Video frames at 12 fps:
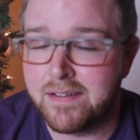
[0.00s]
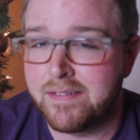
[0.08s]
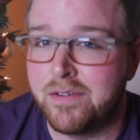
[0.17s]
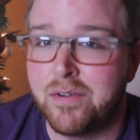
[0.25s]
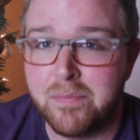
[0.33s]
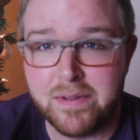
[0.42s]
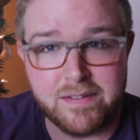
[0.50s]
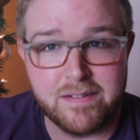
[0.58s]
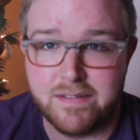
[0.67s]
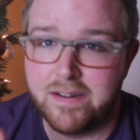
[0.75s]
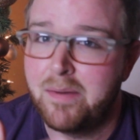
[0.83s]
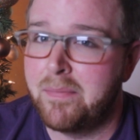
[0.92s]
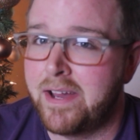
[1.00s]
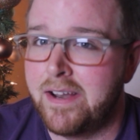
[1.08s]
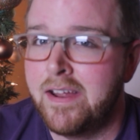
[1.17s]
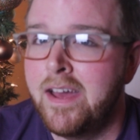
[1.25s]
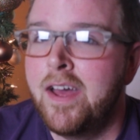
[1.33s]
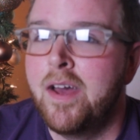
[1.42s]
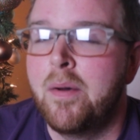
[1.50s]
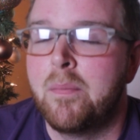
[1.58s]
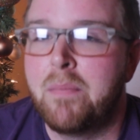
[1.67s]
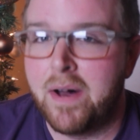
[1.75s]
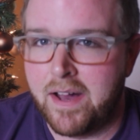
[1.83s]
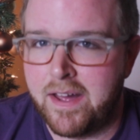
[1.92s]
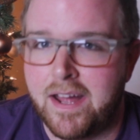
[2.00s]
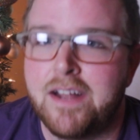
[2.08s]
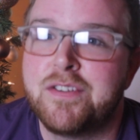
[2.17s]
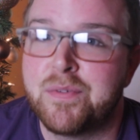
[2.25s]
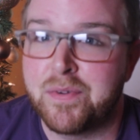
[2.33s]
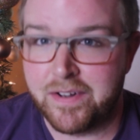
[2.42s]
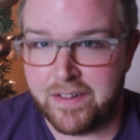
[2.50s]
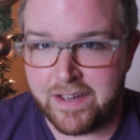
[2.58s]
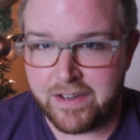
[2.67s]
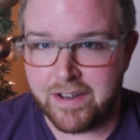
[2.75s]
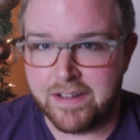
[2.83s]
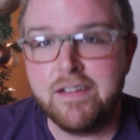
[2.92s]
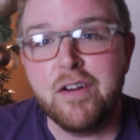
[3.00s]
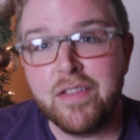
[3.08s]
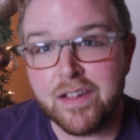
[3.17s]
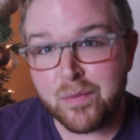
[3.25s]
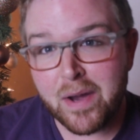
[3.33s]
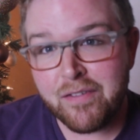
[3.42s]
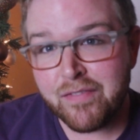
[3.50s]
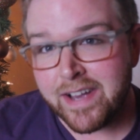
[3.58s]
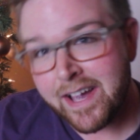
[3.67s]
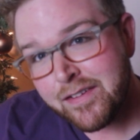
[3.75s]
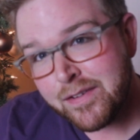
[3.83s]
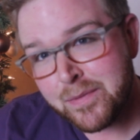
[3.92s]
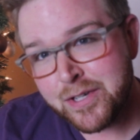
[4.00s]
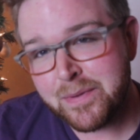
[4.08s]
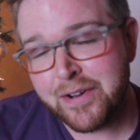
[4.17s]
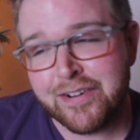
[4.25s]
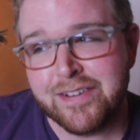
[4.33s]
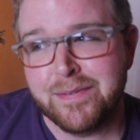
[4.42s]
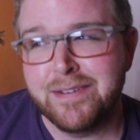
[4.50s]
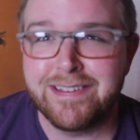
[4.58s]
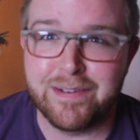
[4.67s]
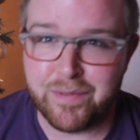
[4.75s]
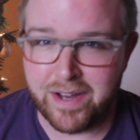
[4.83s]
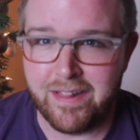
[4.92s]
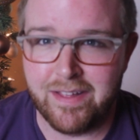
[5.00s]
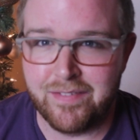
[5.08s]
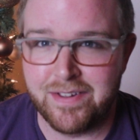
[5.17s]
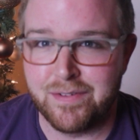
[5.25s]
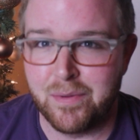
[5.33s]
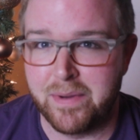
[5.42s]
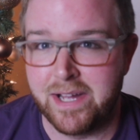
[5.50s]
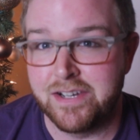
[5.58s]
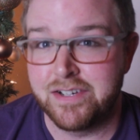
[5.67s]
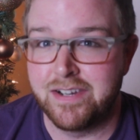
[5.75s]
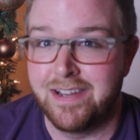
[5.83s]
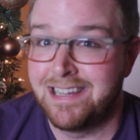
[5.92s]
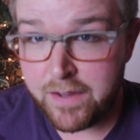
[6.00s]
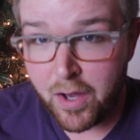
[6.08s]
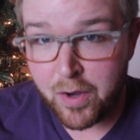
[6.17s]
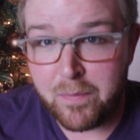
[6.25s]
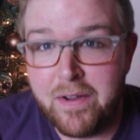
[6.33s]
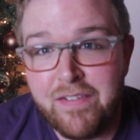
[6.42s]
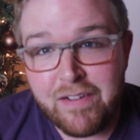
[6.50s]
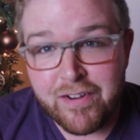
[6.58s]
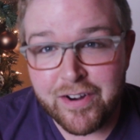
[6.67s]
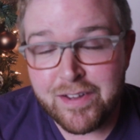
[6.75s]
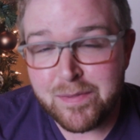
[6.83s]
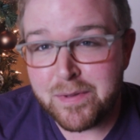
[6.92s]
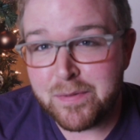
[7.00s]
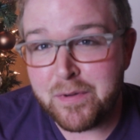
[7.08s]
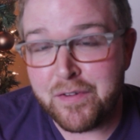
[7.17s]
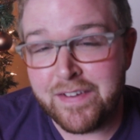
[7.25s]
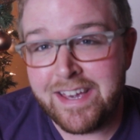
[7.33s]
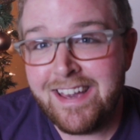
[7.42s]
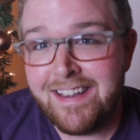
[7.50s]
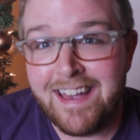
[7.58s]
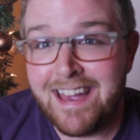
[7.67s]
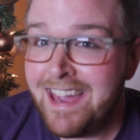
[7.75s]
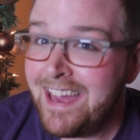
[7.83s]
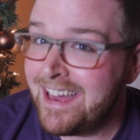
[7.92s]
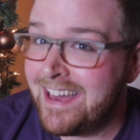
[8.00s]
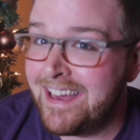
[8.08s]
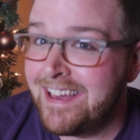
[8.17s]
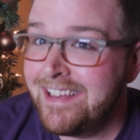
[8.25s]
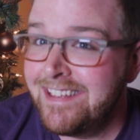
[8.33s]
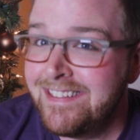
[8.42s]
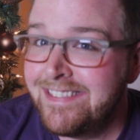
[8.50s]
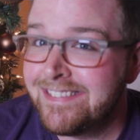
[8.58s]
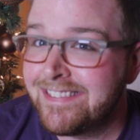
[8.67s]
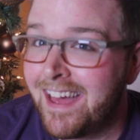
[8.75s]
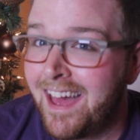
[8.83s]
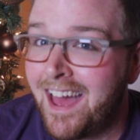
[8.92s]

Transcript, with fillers: it's your business, not mine. But I just wanted to let you guys know that's why I freak out so much about Christmas and why I love it so much. So my favorite Christmas movie is